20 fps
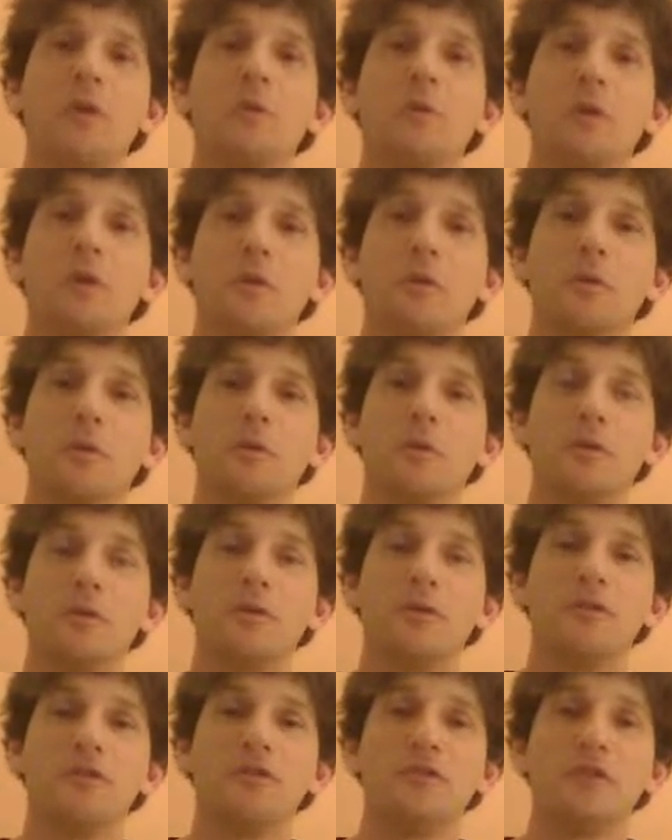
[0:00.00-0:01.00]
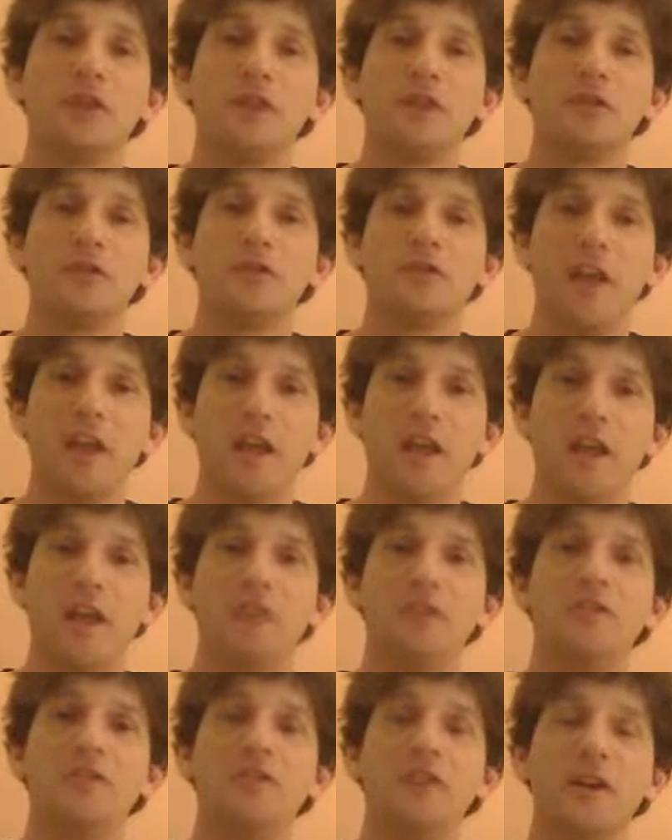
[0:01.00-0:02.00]
We're going to work through sections A
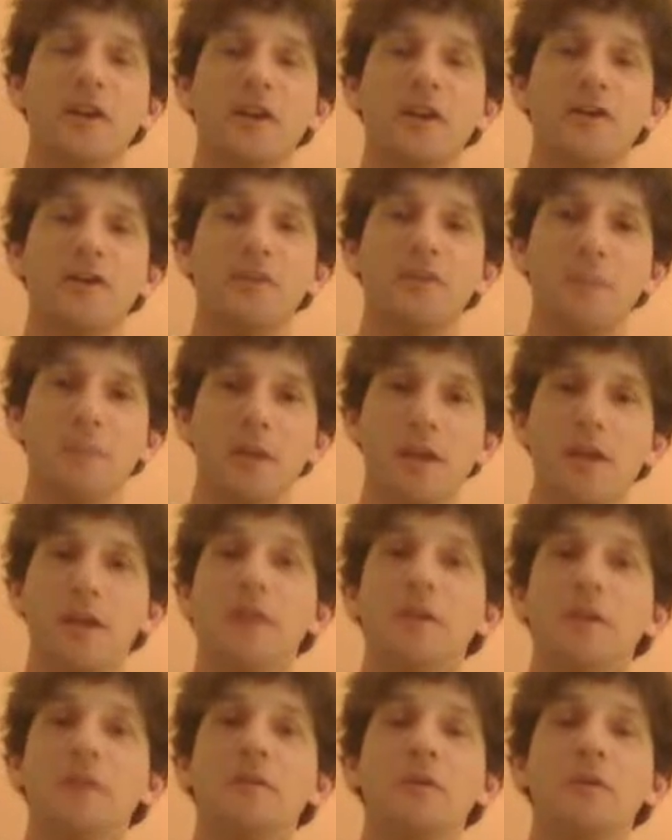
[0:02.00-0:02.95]
to sections B.